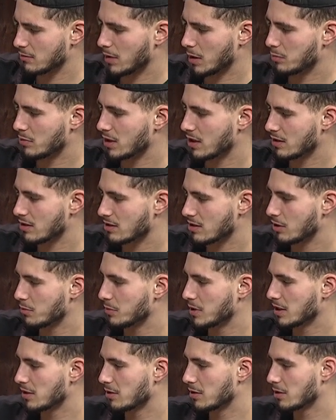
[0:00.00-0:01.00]
My brother's
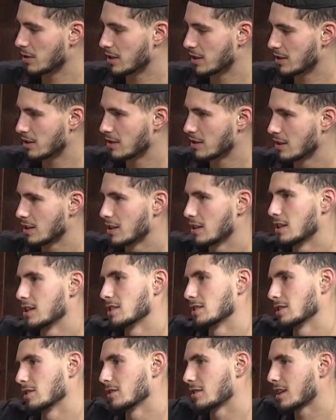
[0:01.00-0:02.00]
gonna be a lawyer.
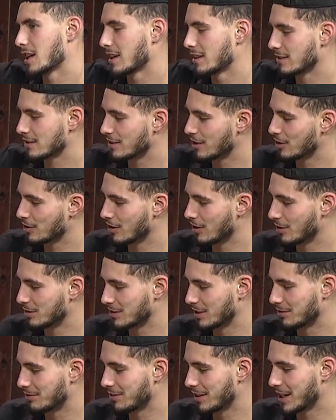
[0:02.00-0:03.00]
So kind of go along
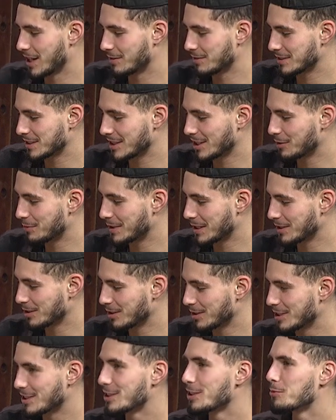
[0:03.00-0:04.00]
with the family, go be a
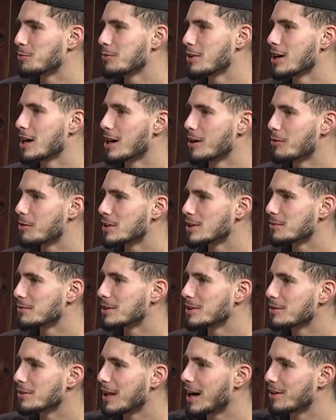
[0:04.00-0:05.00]
lawyer. You, what, what,
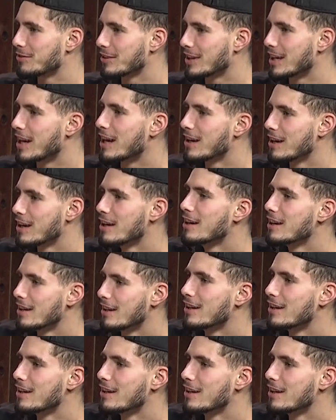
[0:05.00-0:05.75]
what, are you okay. laughing at?